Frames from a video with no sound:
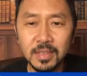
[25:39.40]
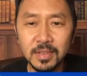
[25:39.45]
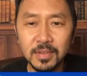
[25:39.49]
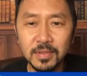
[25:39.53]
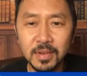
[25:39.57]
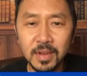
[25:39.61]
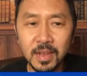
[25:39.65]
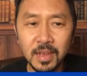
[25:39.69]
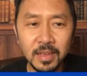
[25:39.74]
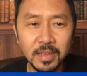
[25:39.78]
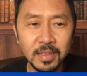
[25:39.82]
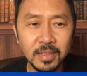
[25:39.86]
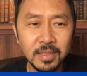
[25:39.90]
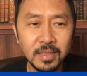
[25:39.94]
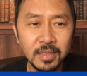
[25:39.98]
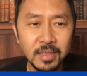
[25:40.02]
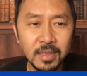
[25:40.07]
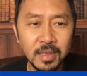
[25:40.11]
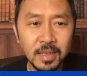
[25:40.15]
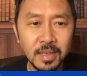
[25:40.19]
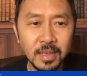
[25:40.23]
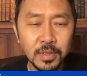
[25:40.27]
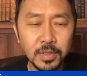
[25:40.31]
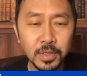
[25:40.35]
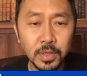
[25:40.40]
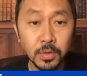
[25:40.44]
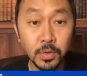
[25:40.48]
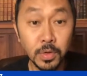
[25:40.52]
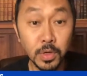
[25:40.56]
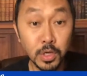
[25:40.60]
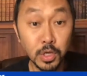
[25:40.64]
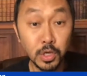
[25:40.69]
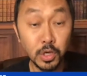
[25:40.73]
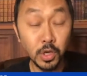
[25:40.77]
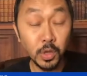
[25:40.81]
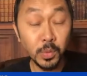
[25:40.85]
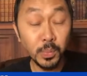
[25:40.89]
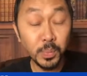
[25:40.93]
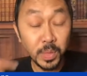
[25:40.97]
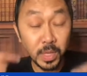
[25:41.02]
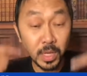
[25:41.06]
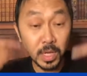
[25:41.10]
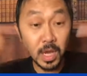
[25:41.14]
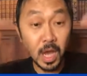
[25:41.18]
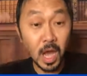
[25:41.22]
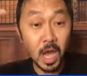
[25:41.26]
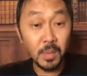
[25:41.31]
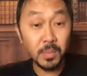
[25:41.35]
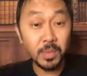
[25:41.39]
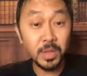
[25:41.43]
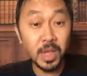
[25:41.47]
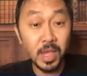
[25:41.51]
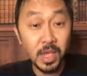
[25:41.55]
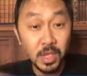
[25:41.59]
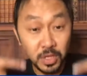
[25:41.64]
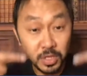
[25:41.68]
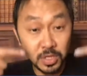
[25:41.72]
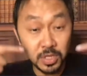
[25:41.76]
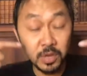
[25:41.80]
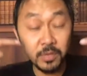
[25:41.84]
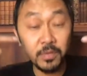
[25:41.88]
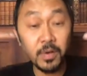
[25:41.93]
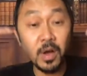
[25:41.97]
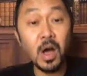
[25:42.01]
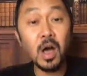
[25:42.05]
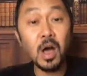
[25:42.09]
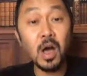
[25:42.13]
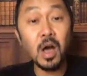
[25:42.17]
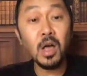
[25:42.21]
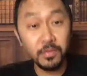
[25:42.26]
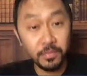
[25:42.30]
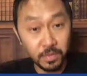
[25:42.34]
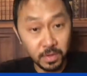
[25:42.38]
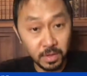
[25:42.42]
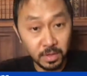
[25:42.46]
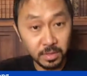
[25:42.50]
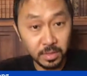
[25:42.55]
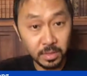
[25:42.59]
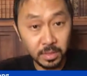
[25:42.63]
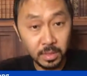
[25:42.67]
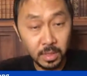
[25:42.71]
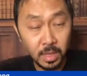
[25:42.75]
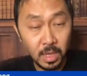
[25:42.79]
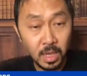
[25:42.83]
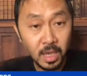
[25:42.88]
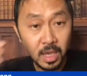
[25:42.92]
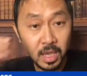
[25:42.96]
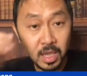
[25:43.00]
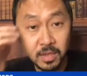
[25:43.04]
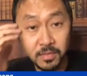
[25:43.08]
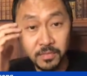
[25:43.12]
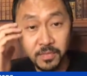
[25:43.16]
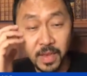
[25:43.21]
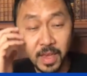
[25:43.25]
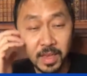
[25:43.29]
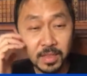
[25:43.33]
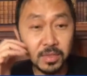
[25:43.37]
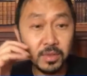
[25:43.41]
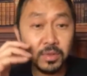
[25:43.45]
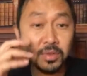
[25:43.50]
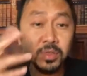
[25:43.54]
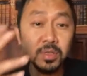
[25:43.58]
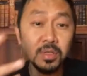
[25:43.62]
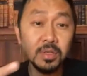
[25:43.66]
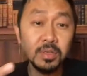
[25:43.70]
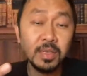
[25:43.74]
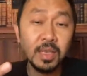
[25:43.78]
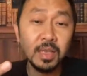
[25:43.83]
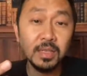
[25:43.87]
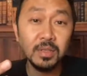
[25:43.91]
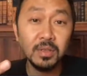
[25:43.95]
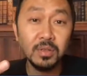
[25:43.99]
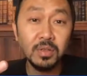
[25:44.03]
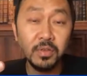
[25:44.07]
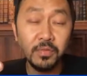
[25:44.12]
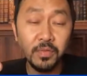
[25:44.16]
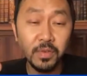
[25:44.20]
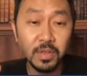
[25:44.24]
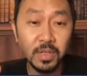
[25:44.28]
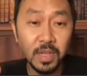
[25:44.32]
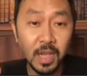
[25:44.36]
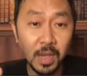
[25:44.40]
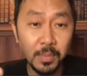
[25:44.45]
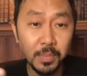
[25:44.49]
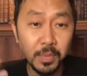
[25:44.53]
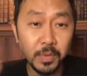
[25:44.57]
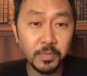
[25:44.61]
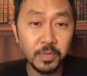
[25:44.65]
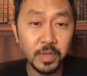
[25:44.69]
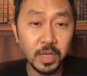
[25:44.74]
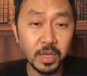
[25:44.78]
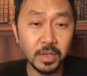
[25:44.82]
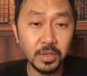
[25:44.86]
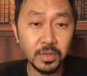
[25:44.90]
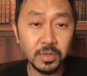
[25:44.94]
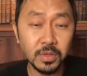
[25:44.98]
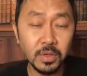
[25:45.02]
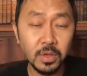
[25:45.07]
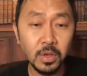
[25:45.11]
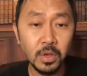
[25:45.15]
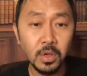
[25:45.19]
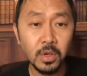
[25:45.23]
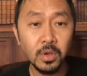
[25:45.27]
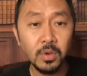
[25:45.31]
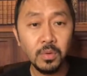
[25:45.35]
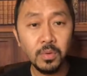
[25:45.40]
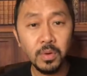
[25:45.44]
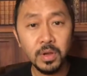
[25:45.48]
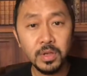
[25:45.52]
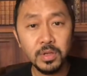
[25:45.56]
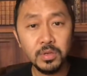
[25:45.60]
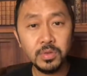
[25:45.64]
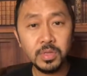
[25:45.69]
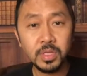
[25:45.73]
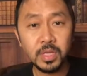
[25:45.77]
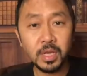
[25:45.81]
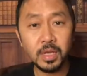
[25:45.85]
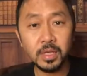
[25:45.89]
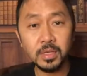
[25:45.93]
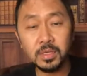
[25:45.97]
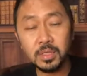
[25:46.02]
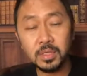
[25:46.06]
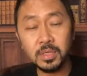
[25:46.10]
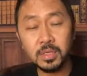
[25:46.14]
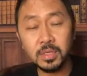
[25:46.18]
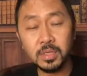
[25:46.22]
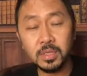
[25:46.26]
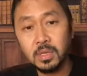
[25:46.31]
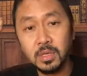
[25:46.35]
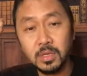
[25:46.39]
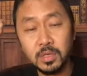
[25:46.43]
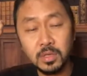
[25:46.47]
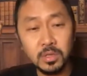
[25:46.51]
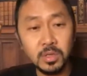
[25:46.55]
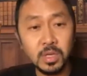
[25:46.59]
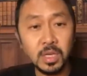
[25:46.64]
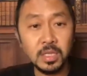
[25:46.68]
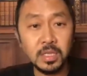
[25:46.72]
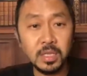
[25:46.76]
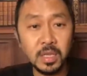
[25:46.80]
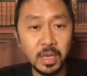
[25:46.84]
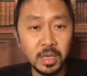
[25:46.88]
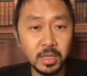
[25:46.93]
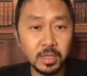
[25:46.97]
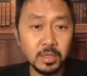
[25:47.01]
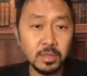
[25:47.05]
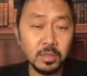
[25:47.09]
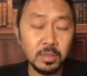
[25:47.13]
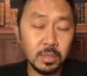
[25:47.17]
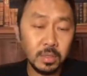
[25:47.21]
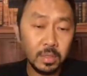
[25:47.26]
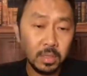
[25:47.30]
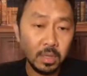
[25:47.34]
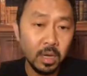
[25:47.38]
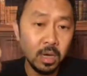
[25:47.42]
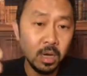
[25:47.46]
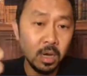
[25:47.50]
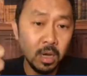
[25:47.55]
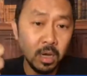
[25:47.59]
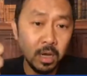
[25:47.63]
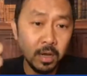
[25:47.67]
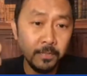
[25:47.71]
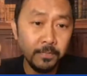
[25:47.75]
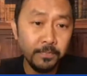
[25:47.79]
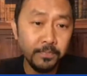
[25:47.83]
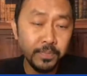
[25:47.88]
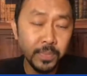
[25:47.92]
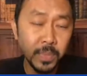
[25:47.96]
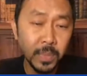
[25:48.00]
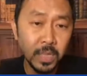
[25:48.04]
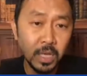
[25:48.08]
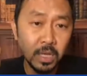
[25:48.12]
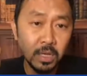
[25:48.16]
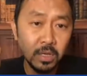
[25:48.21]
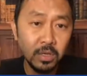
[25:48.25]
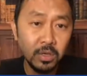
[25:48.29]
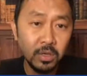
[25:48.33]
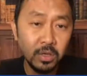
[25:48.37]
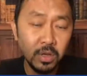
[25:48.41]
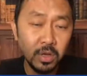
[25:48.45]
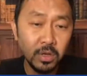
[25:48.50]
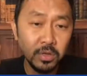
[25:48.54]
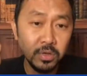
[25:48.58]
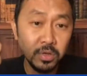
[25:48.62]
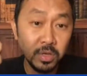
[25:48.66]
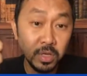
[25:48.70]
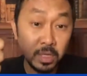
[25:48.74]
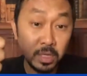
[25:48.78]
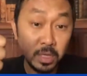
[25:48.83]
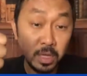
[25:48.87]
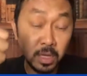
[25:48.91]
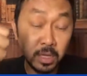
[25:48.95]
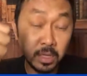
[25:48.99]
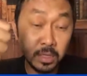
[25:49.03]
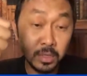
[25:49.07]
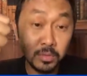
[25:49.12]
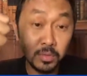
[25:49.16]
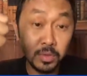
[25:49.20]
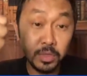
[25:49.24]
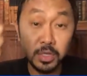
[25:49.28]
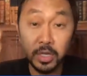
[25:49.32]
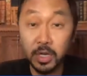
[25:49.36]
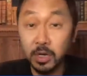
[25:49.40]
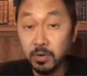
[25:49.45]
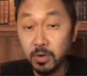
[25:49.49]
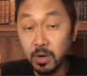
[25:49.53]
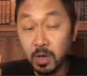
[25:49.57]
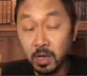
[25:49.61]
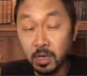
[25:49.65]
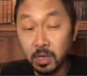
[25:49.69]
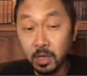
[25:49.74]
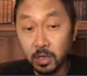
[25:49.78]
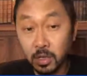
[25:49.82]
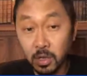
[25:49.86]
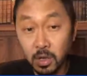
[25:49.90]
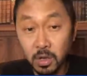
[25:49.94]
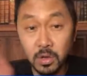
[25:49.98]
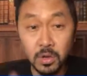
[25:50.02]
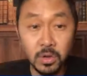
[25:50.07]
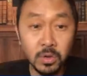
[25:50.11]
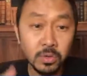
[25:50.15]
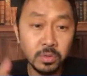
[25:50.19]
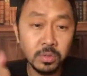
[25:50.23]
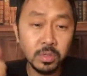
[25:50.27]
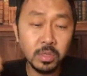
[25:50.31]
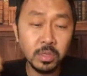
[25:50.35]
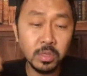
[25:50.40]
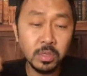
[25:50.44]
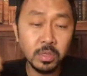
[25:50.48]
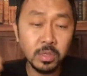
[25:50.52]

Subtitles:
right? So it could be a combination of all of these. And in fact, that's a different type of test where you can test Regeneron alone